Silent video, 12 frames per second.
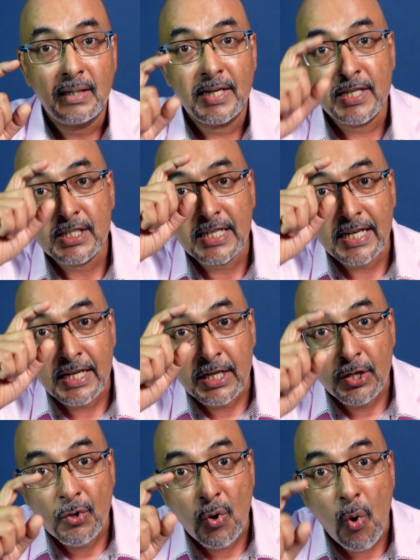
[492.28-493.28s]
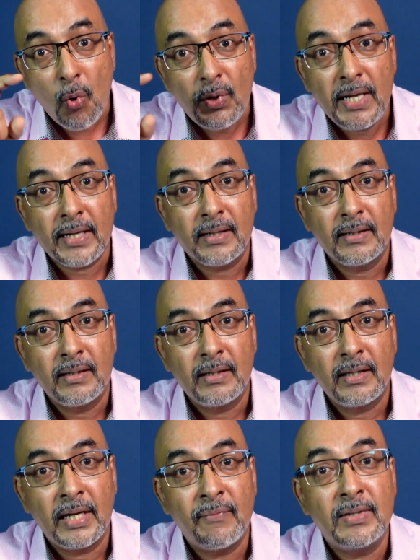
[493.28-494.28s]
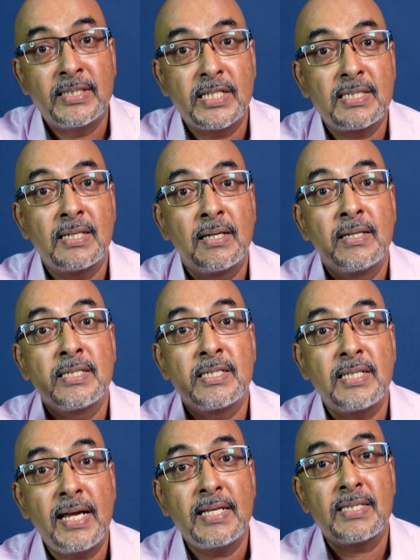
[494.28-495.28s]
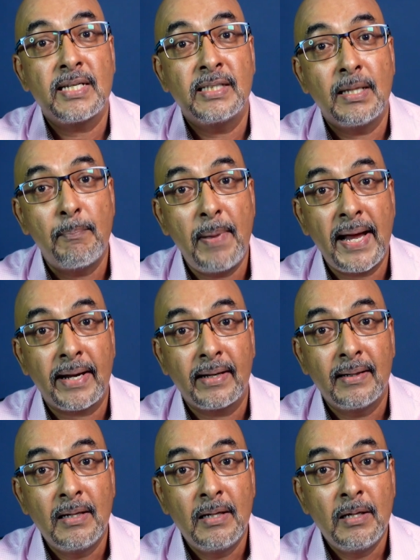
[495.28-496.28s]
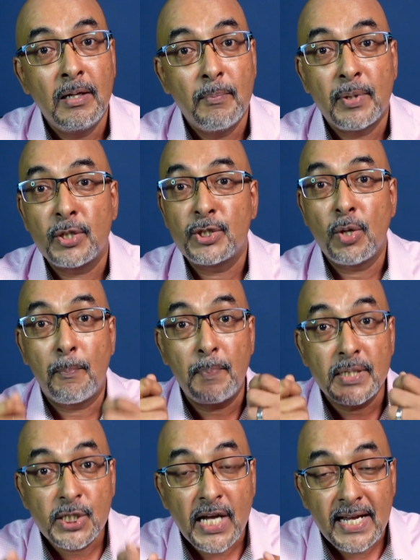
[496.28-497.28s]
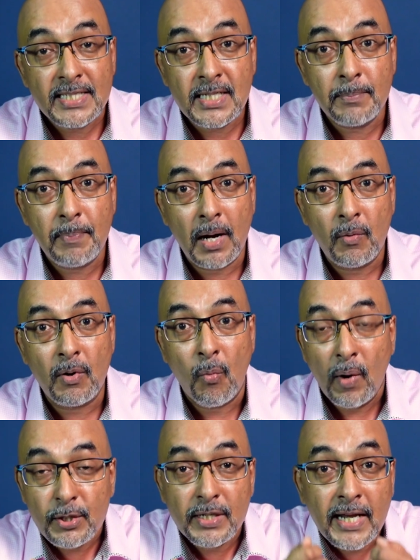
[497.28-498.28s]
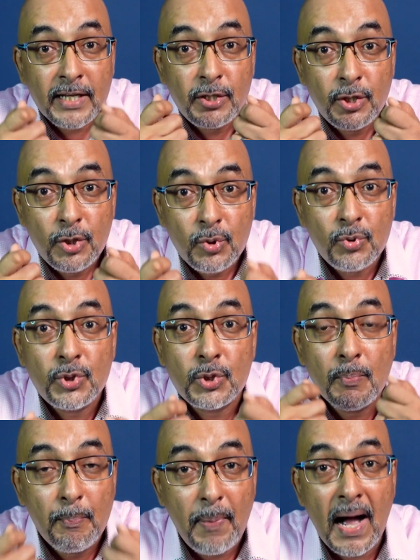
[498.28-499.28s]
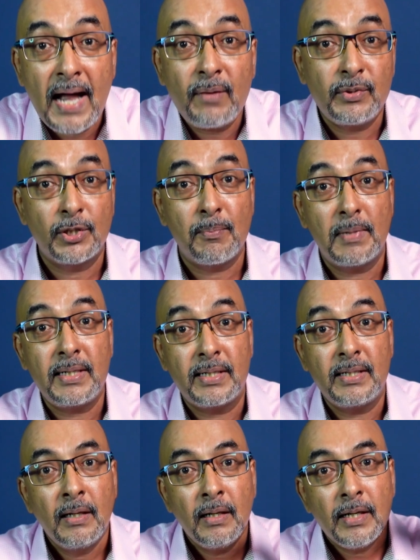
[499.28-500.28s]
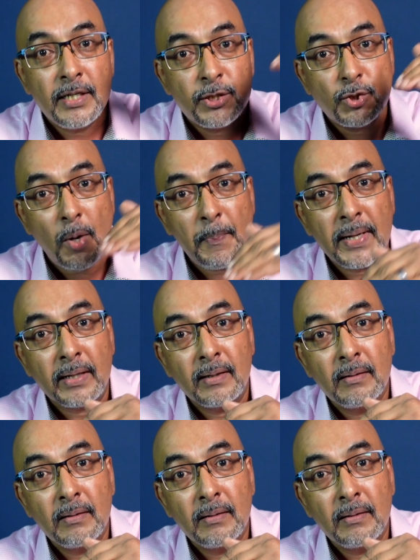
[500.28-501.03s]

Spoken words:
is eroding if it just stays in the bank, because your purchasing power, what you can use to buy with your money, is dropping